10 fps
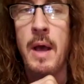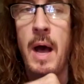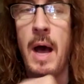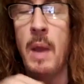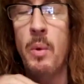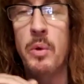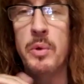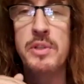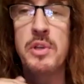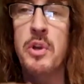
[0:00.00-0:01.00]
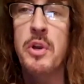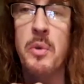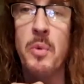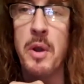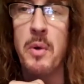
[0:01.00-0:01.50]
I Will Return
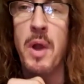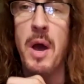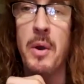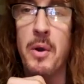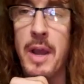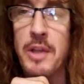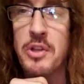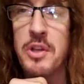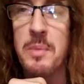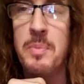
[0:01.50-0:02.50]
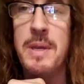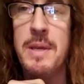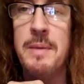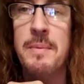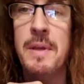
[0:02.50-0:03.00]
and Run Around are actually going to
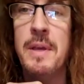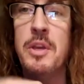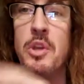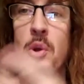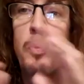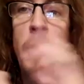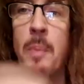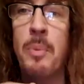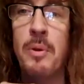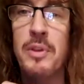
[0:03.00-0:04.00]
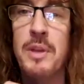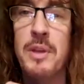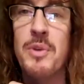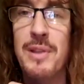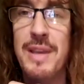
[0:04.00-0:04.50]
be, you know, properly
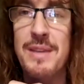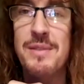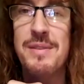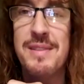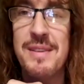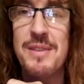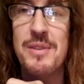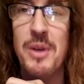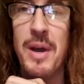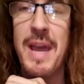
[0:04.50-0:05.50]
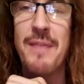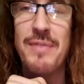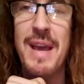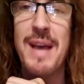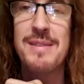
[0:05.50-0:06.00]
released. So I have
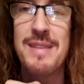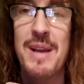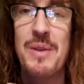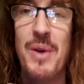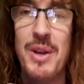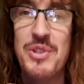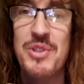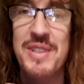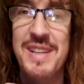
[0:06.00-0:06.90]
to ask that question.